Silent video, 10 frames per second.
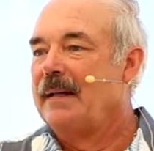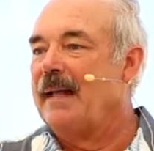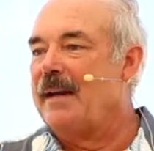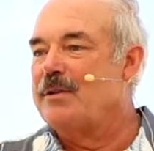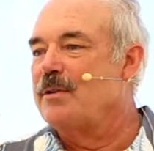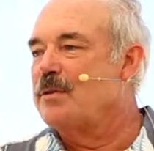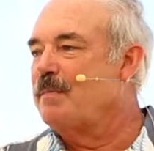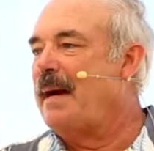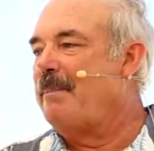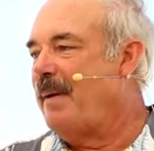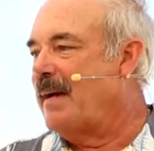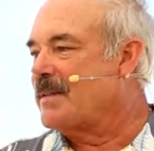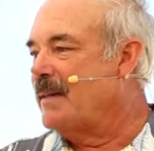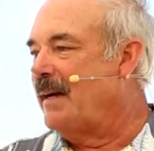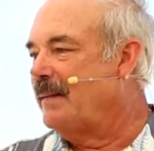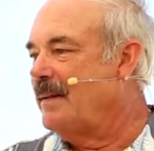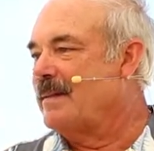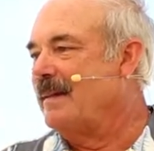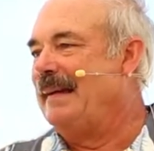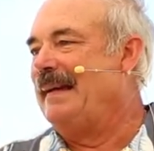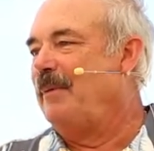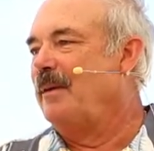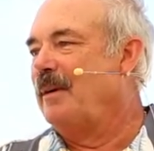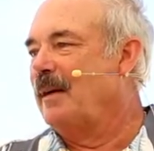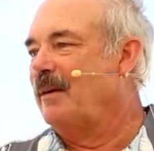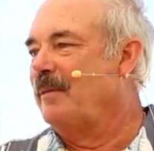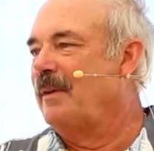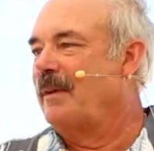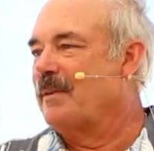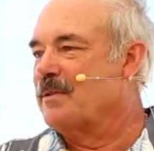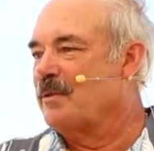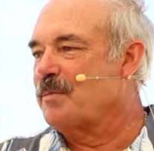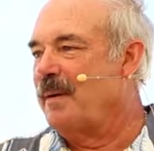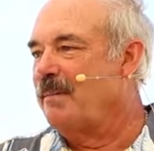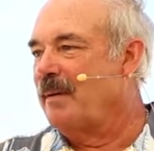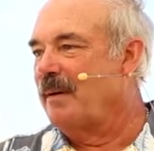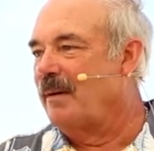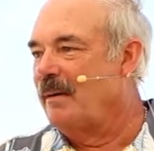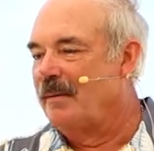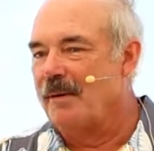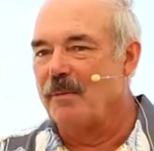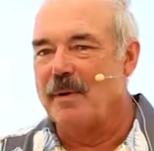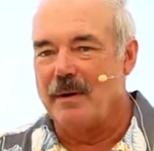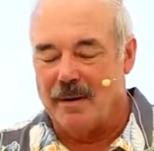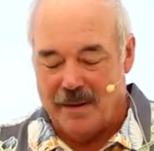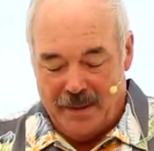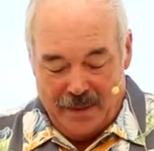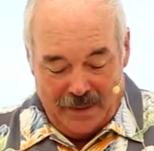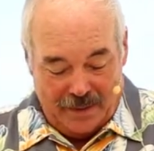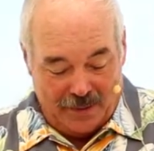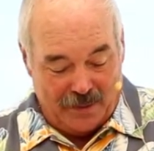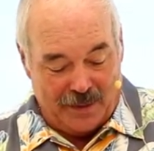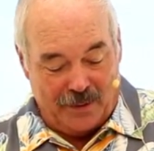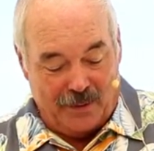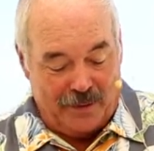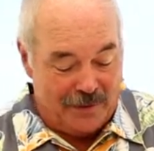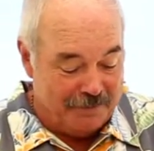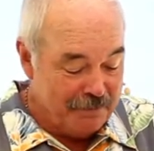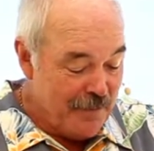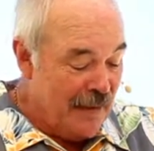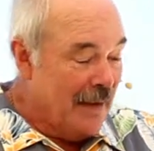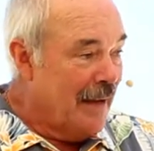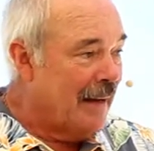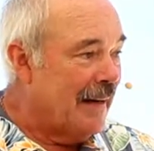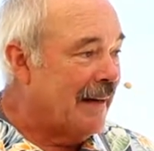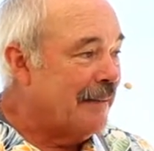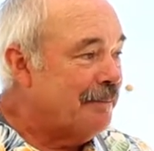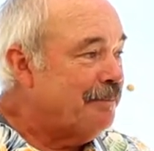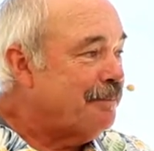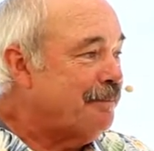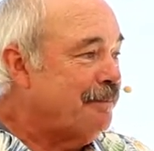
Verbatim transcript: A lot of Jews bypassed that. They said, ah, we don't want to go there because those people are, are weird. They don't want to go there. Um,